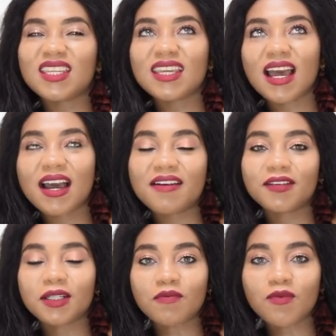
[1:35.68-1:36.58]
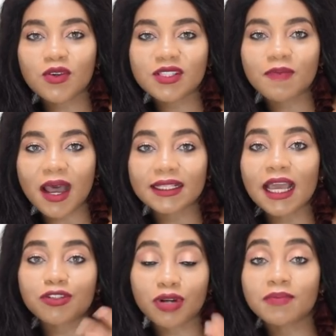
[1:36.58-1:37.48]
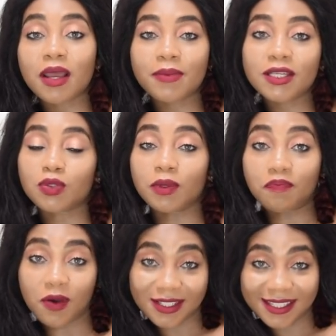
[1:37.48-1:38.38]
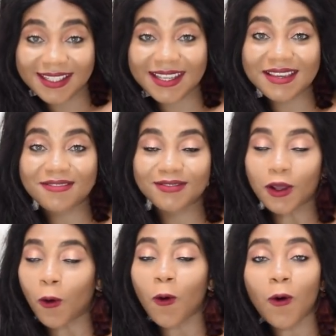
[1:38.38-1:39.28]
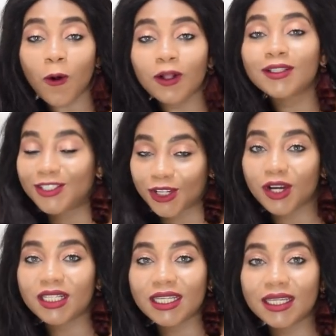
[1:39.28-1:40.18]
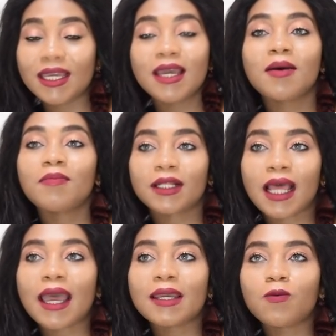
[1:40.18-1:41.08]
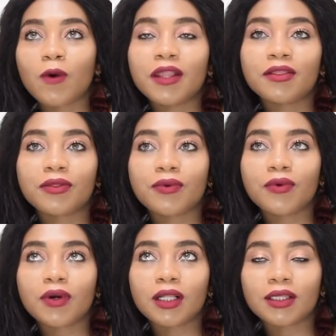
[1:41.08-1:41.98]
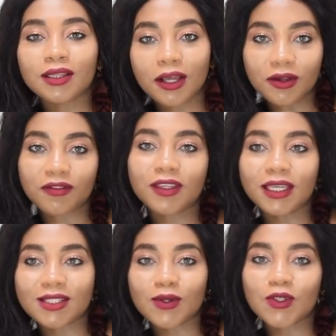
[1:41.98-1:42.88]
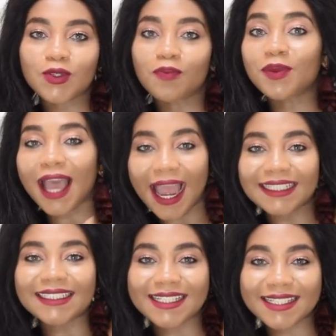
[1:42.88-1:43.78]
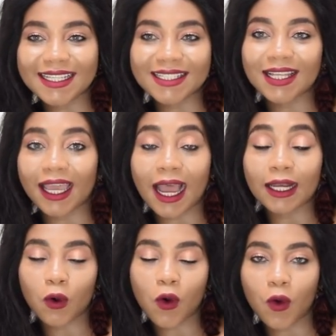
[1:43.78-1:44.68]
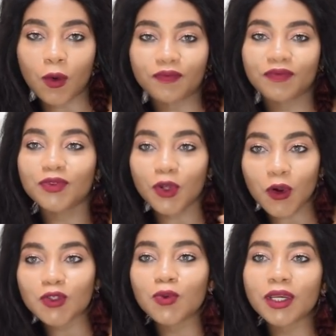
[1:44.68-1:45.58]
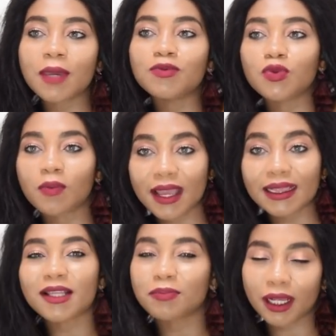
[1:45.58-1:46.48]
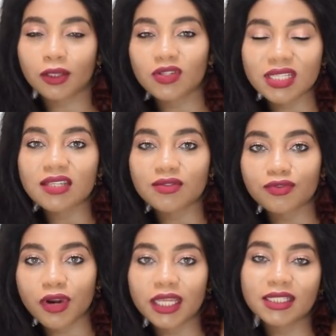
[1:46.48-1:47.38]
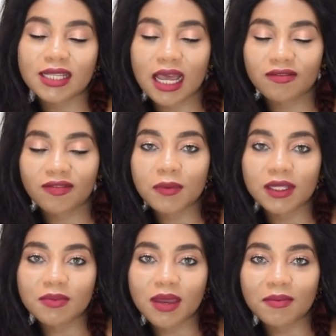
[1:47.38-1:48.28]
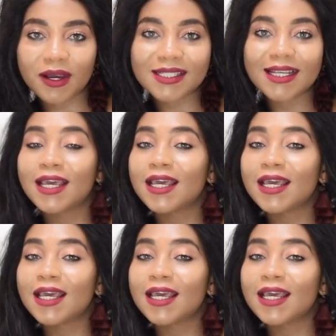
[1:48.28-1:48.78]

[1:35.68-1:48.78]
Yeah, for the most part, I tried my best to be positive the whole journey, but I went through a lot of things also behind the scenes, like at home. Those who came to my closest friends and family members,